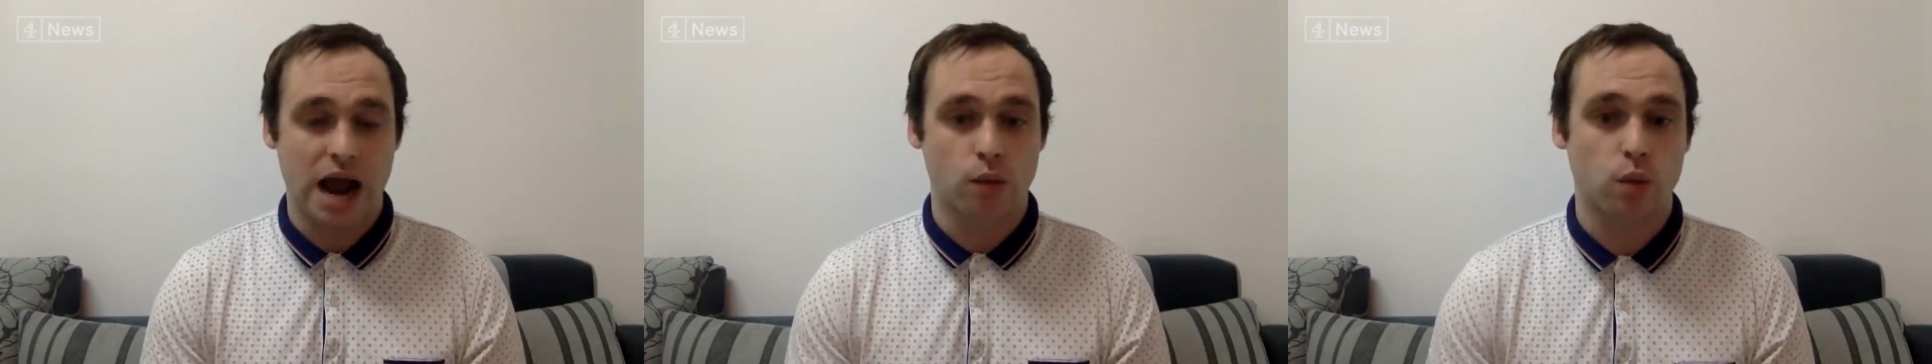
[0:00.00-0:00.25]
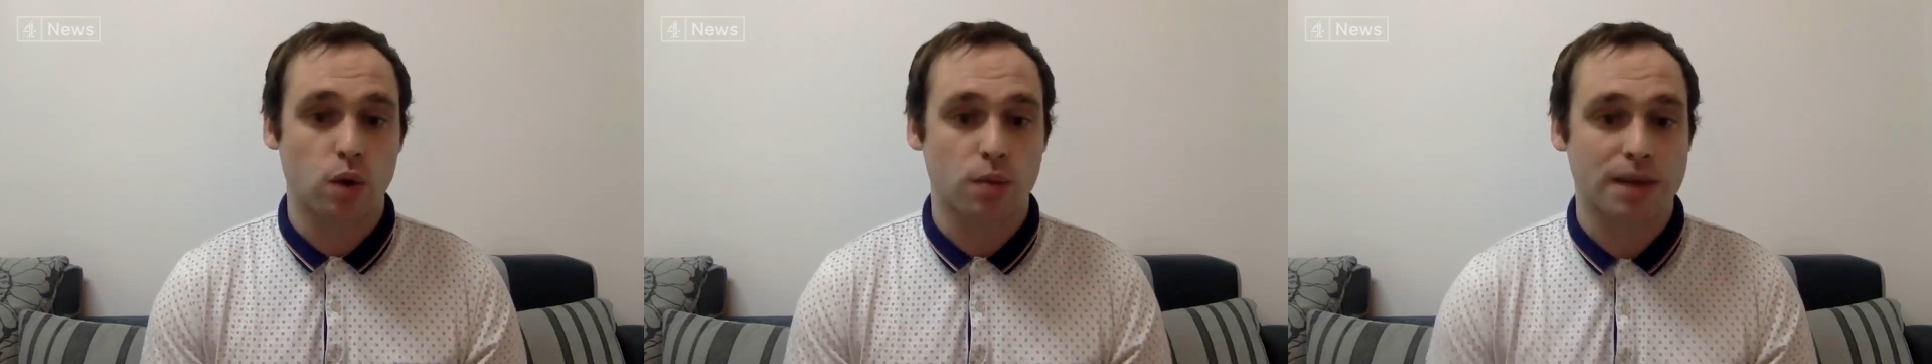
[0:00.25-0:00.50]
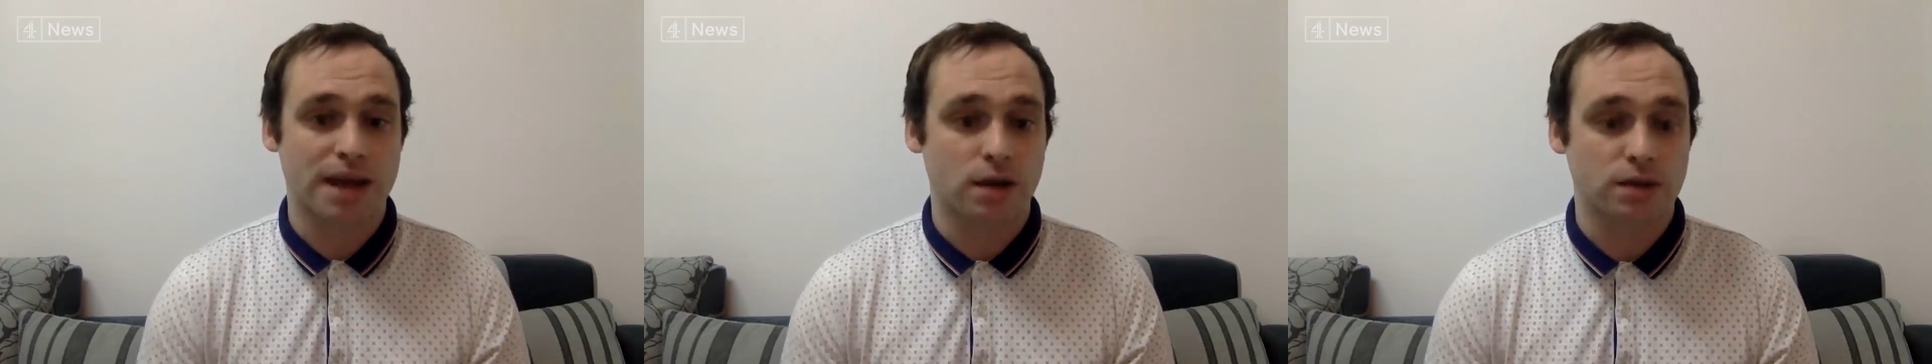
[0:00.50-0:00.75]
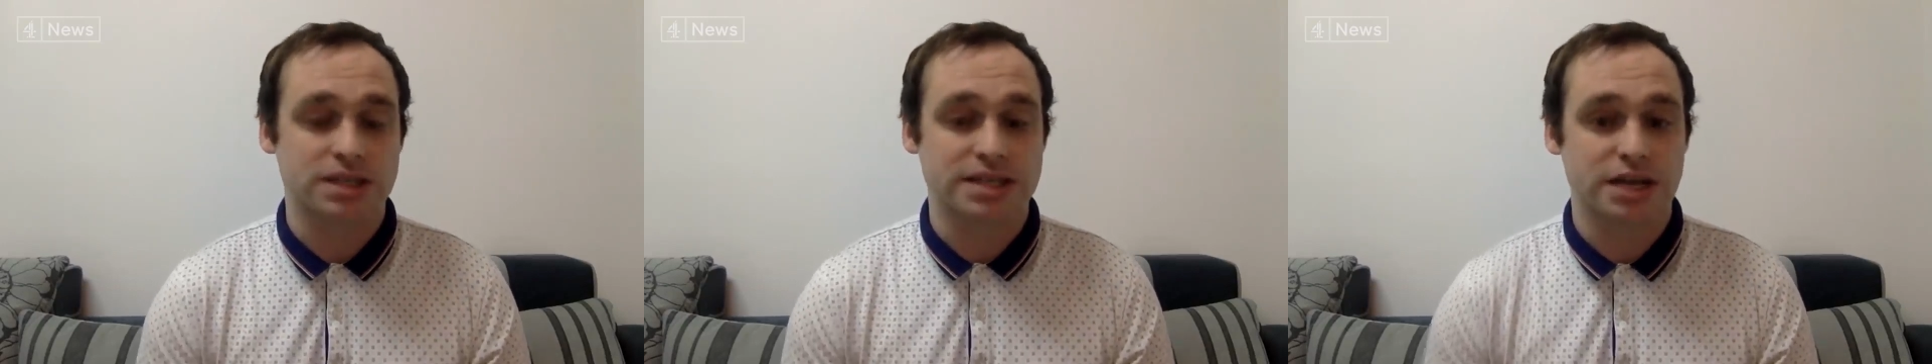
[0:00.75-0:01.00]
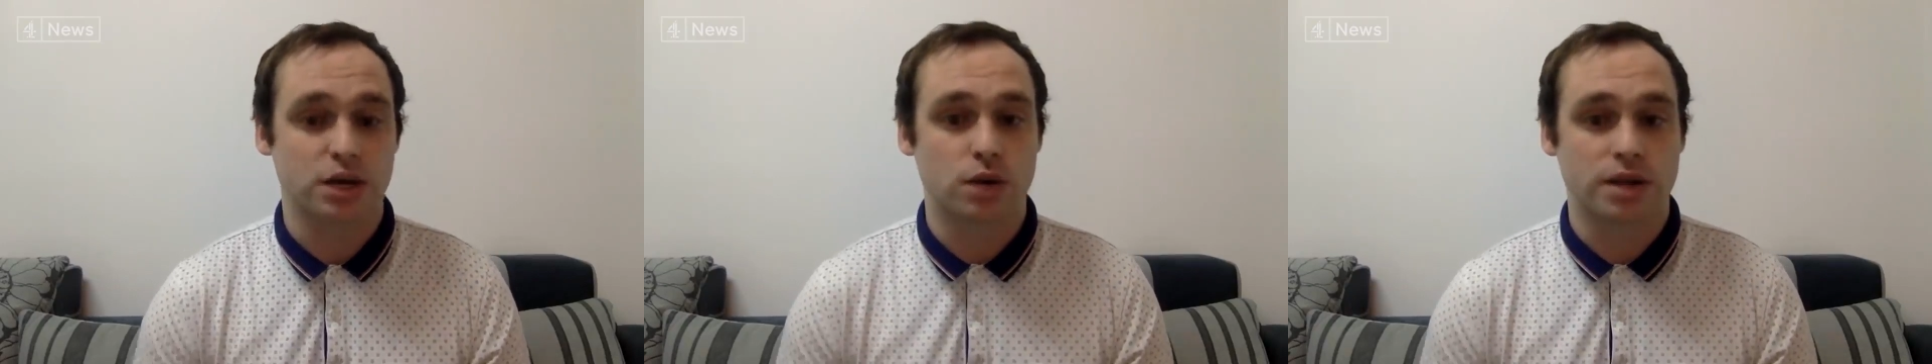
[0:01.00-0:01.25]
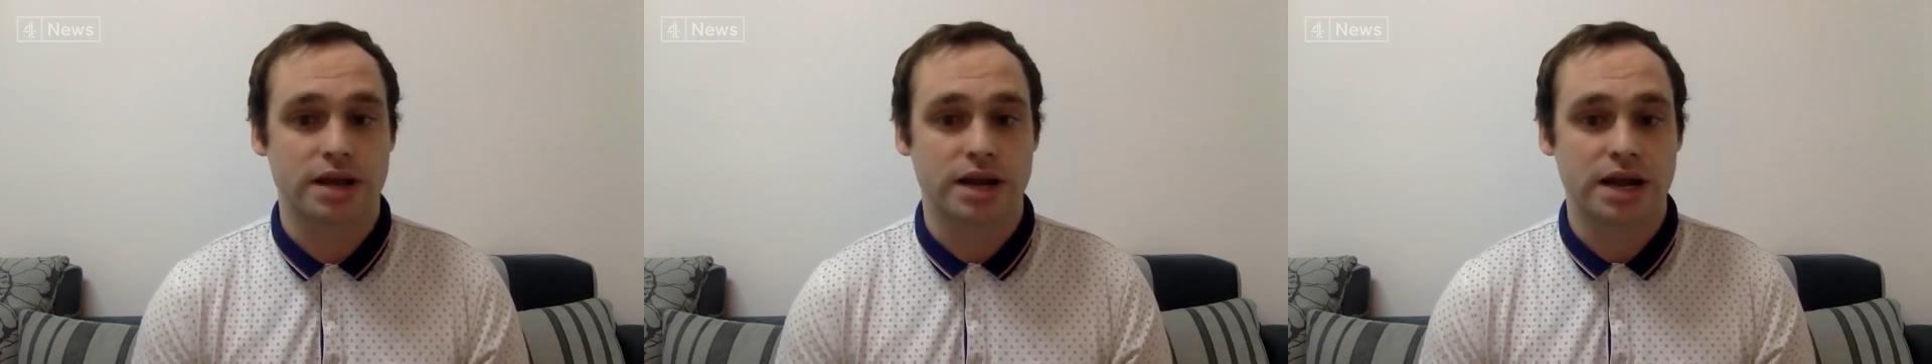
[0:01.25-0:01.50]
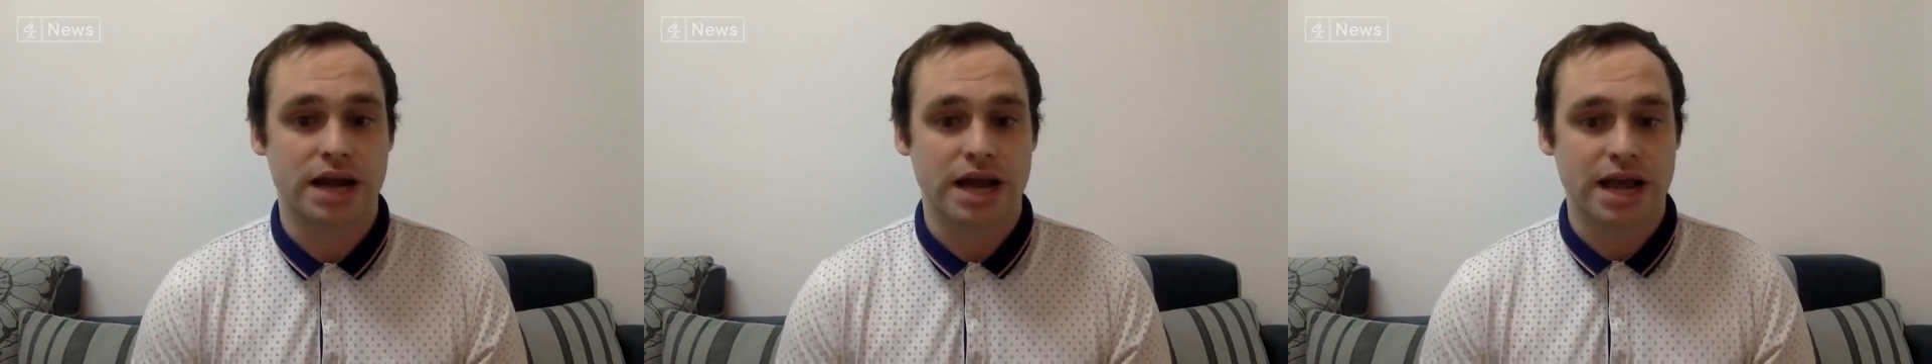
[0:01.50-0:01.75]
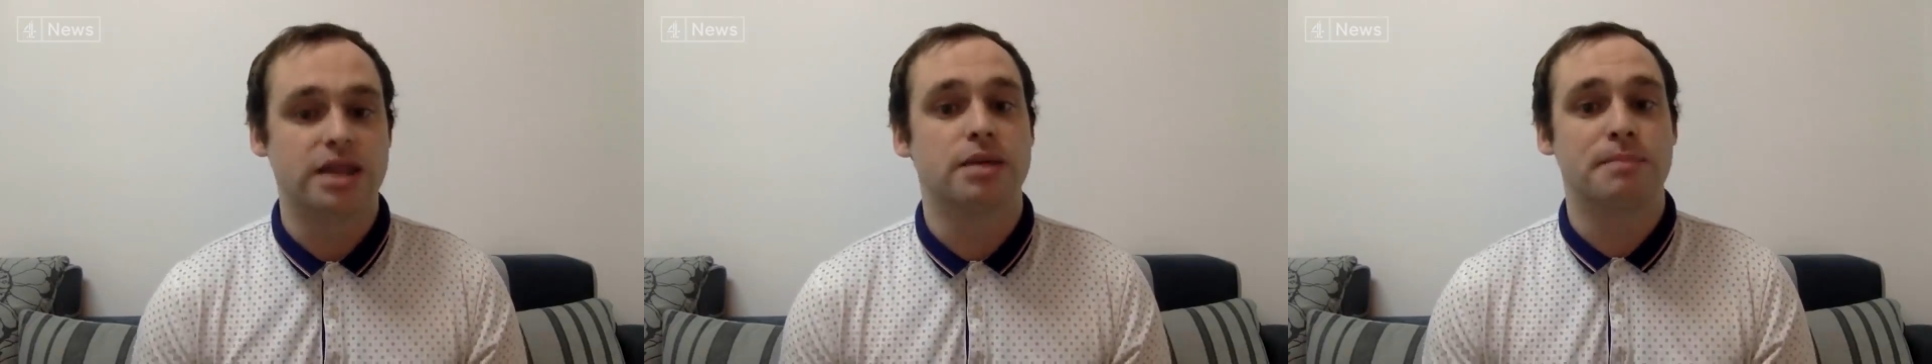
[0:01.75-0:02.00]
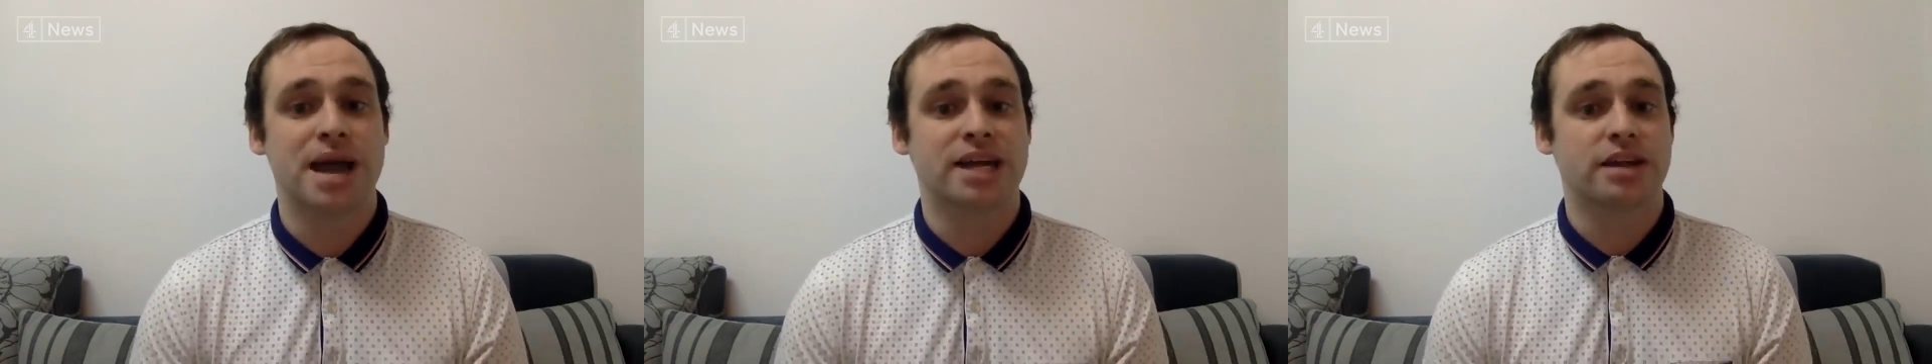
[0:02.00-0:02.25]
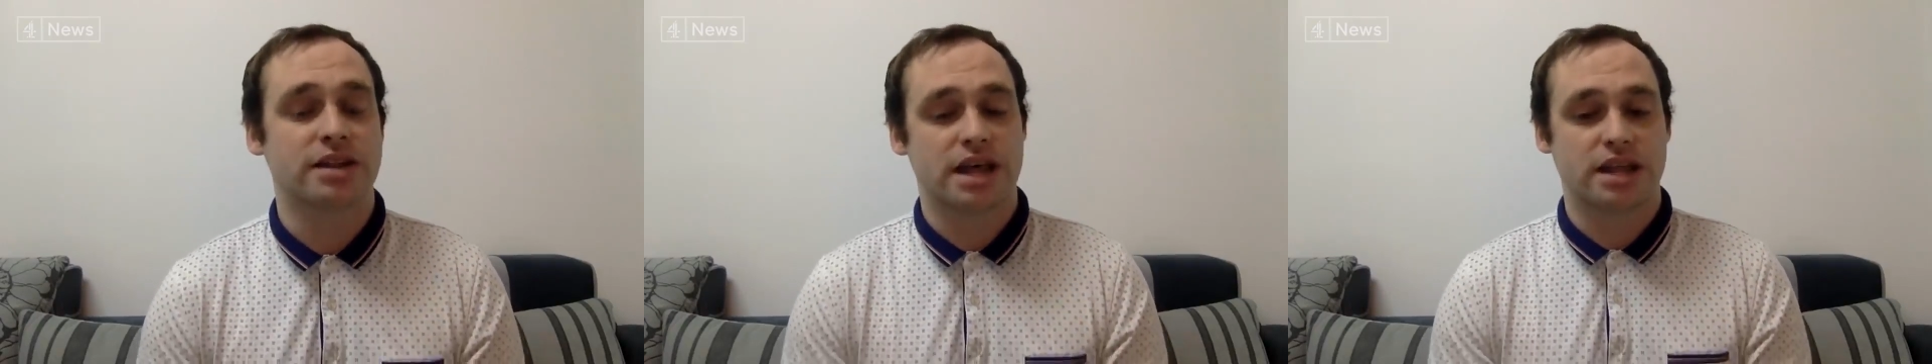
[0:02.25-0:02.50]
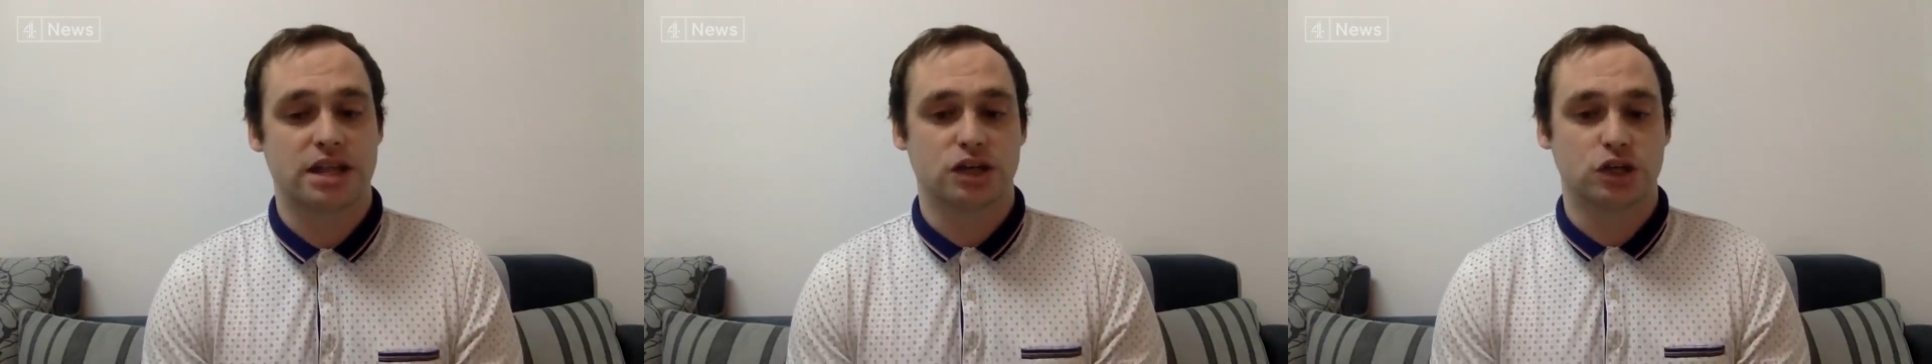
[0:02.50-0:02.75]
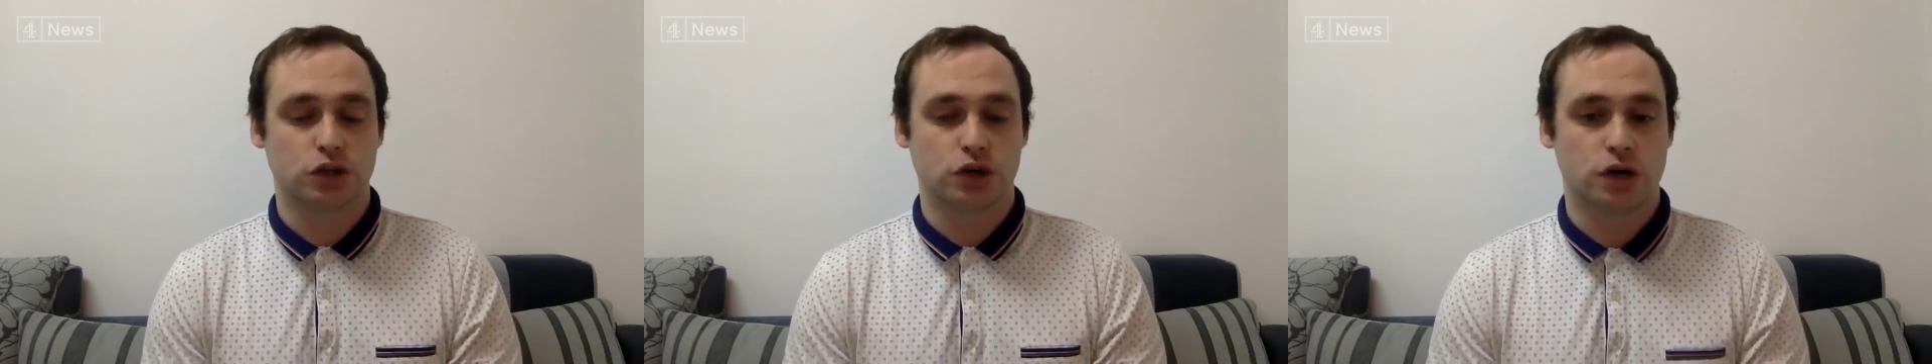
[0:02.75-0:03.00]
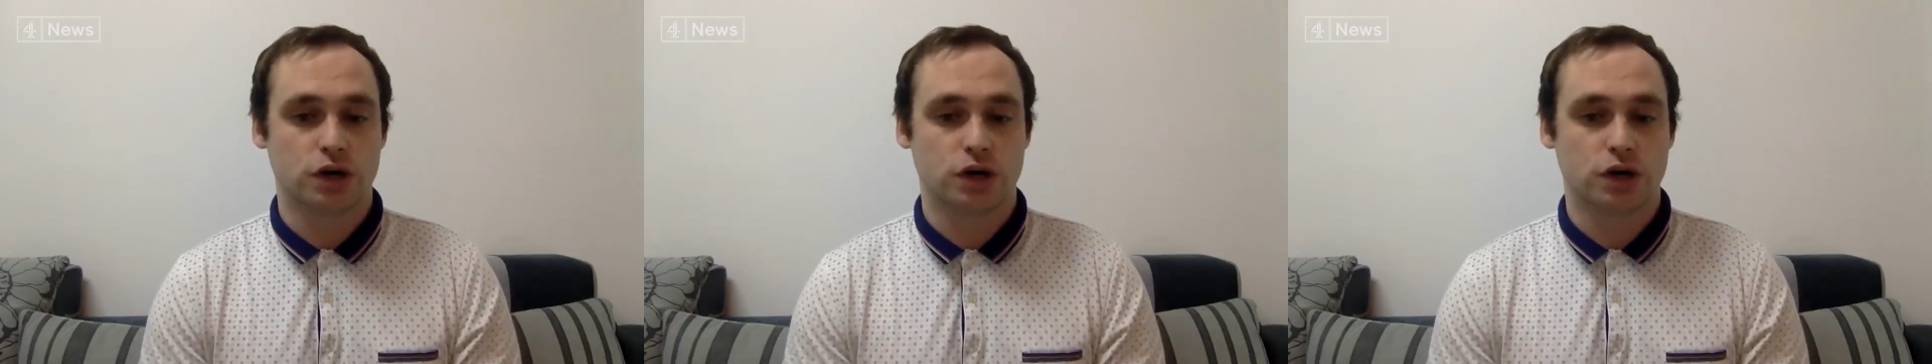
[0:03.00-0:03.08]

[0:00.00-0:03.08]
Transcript: and will be able to deal with it in the manner that they should.